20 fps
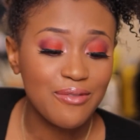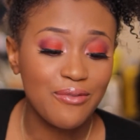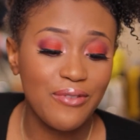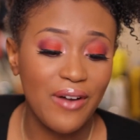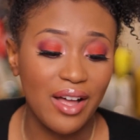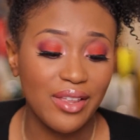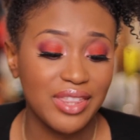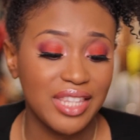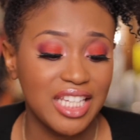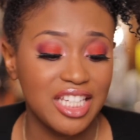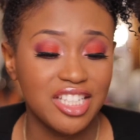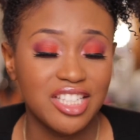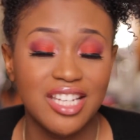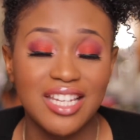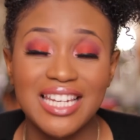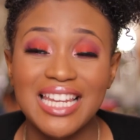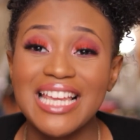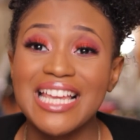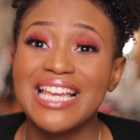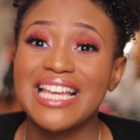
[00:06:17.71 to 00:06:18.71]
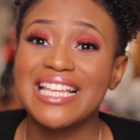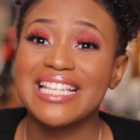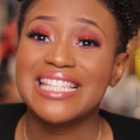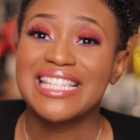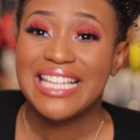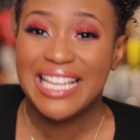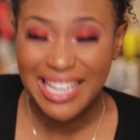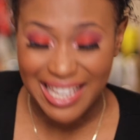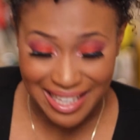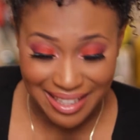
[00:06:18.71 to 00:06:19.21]
foundation
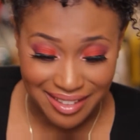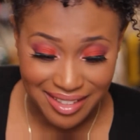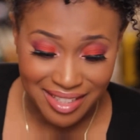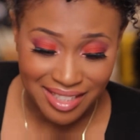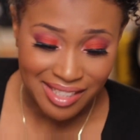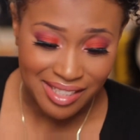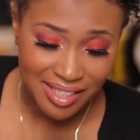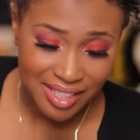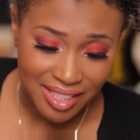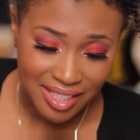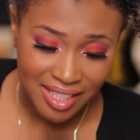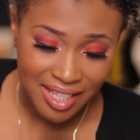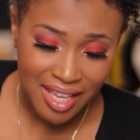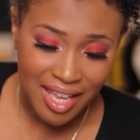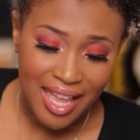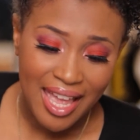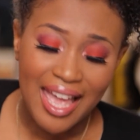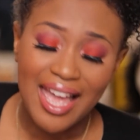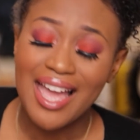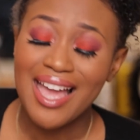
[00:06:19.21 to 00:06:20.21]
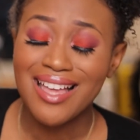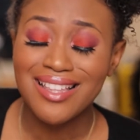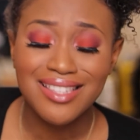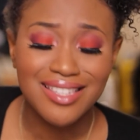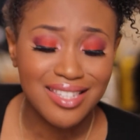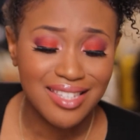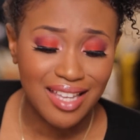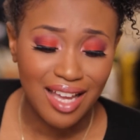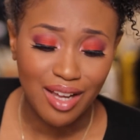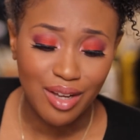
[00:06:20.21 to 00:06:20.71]
is it.
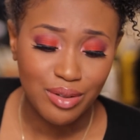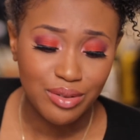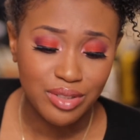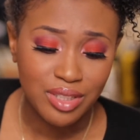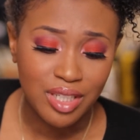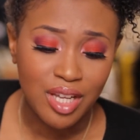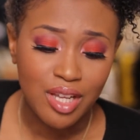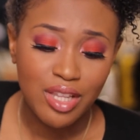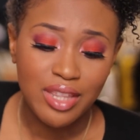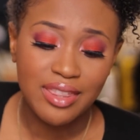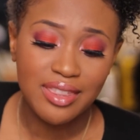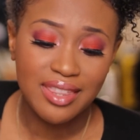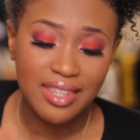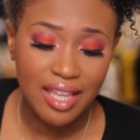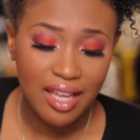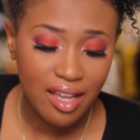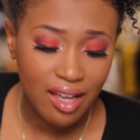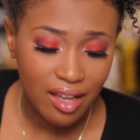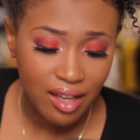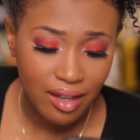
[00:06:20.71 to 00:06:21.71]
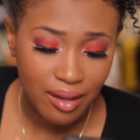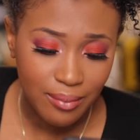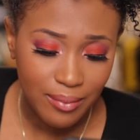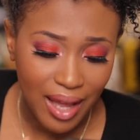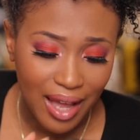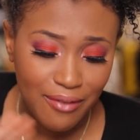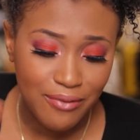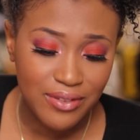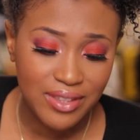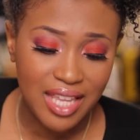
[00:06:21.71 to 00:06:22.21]
Hands down,
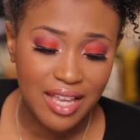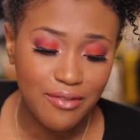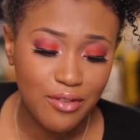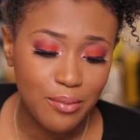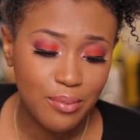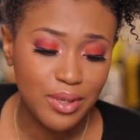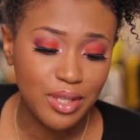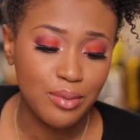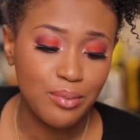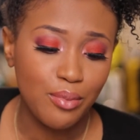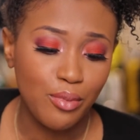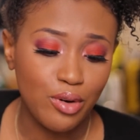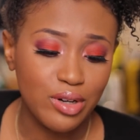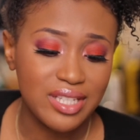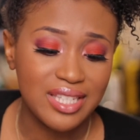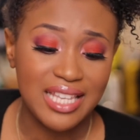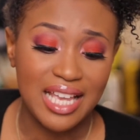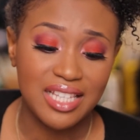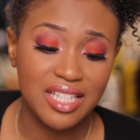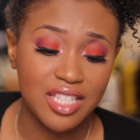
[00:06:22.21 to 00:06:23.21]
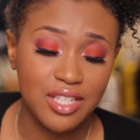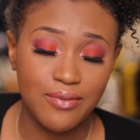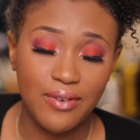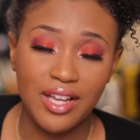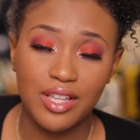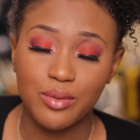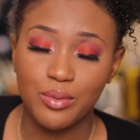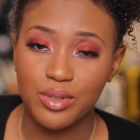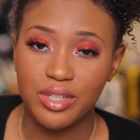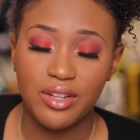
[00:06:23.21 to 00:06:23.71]
I've never been more
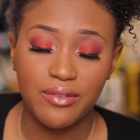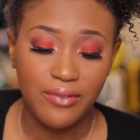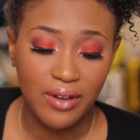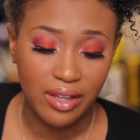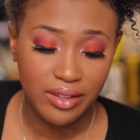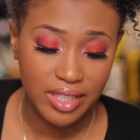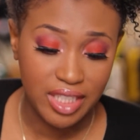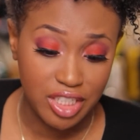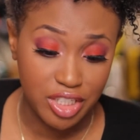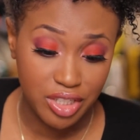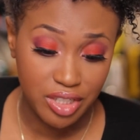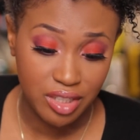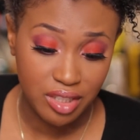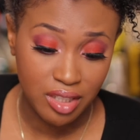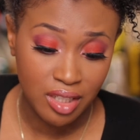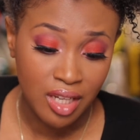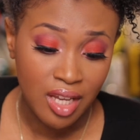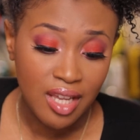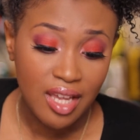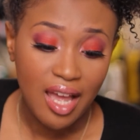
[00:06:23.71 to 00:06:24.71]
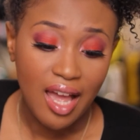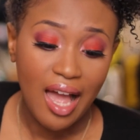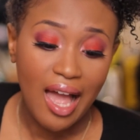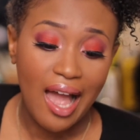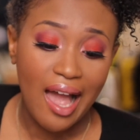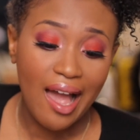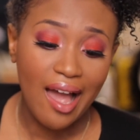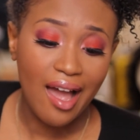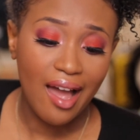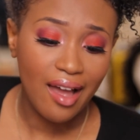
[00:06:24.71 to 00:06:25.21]
satisfied with a foundation.
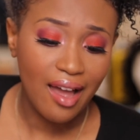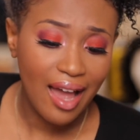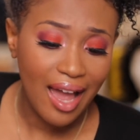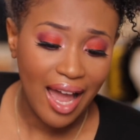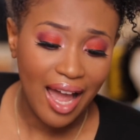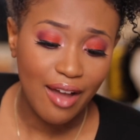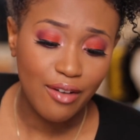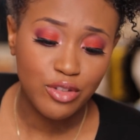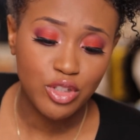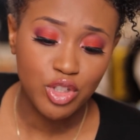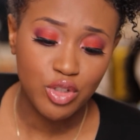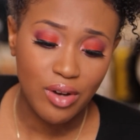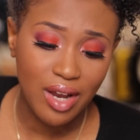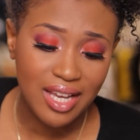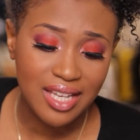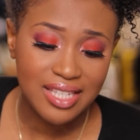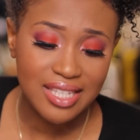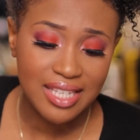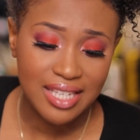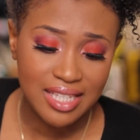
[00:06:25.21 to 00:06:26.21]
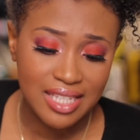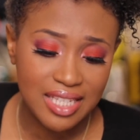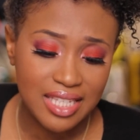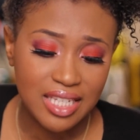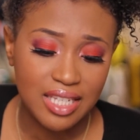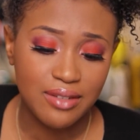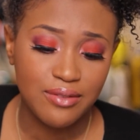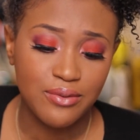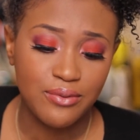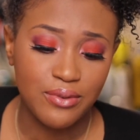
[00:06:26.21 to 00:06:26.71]
I have dry,
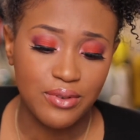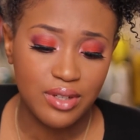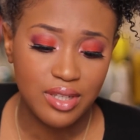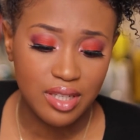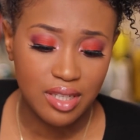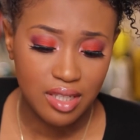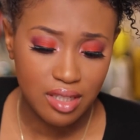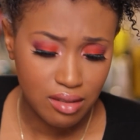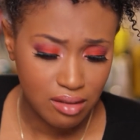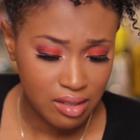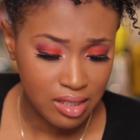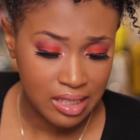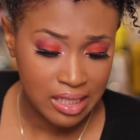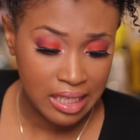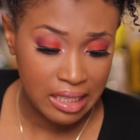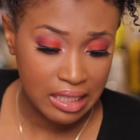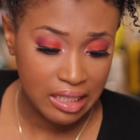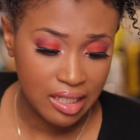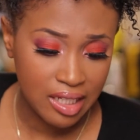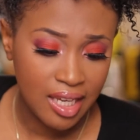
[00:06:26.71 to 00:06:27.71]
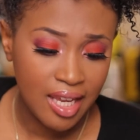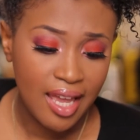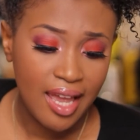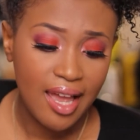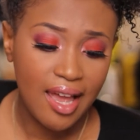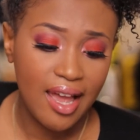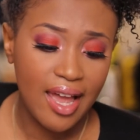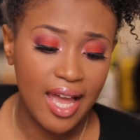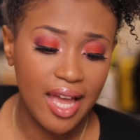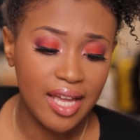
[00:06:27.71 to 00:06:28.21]
sensitive skin,
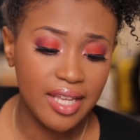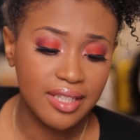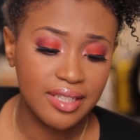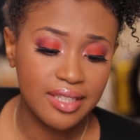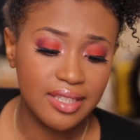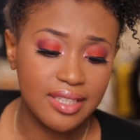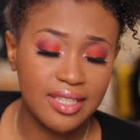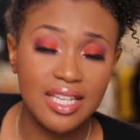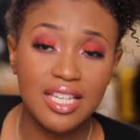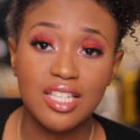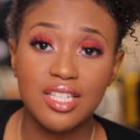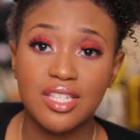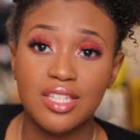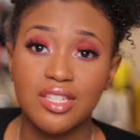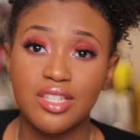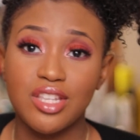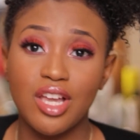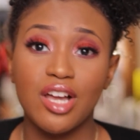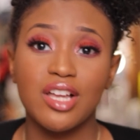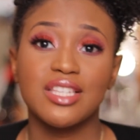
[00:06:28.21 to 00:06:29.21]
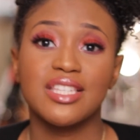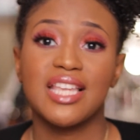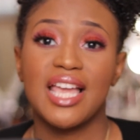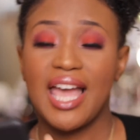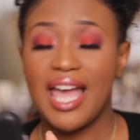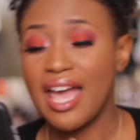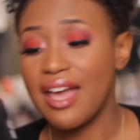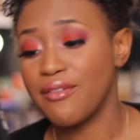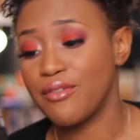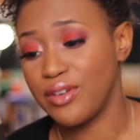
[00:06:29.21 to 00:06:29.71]
and this does
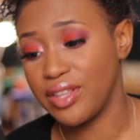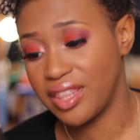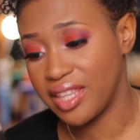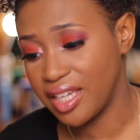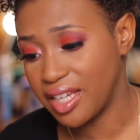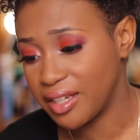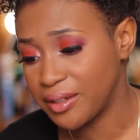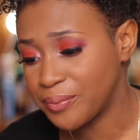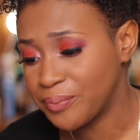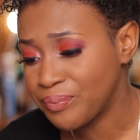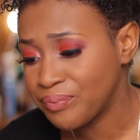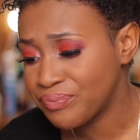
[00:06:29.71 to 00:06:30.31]
everything